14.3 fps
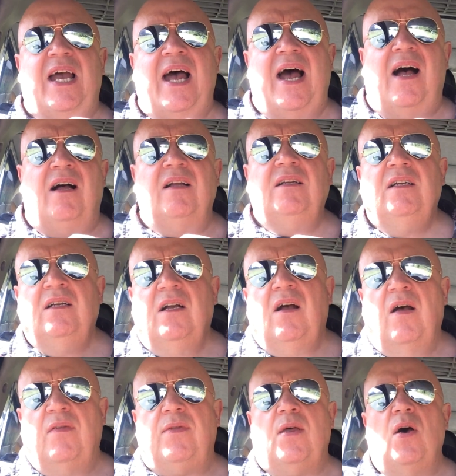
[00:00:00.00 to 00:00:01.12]
it out
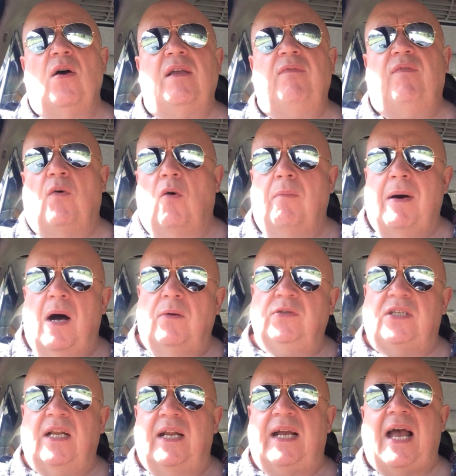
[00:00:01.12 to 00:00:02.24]
at 34
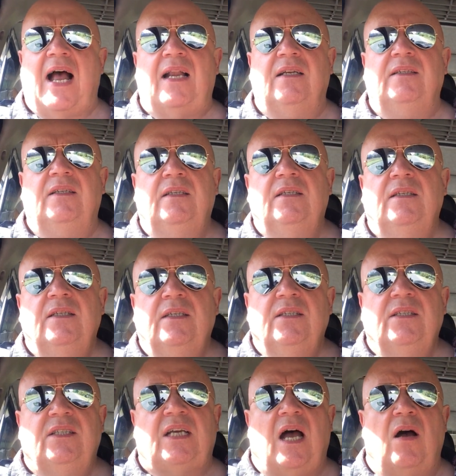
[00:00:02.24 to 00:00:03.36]
miles to the gallon.
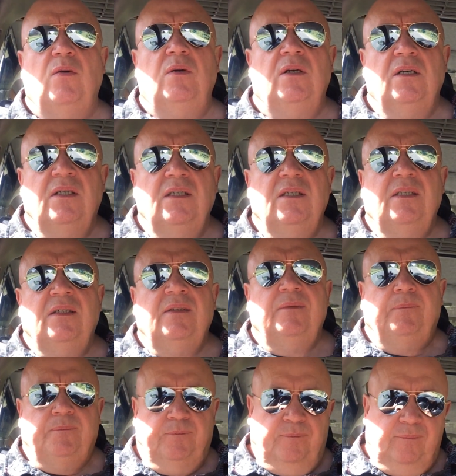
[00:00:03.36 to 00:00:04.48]
So,
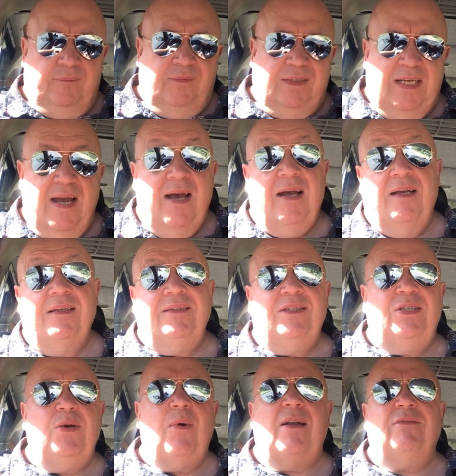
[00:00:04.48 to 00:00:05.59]
yeah,
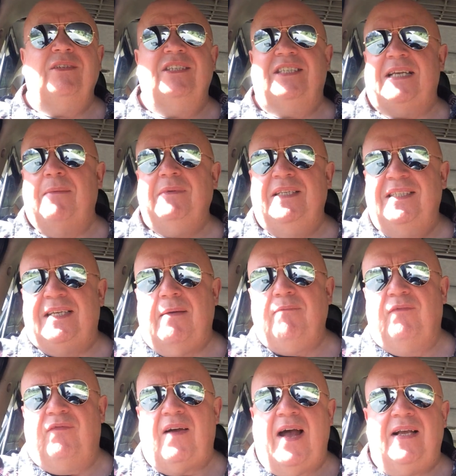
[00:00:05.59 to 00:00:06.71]

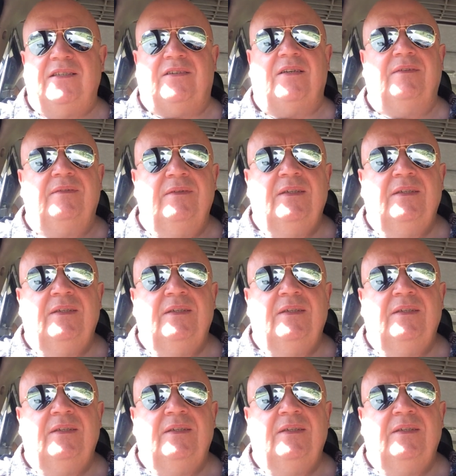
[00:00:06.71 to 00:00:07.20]
277,000.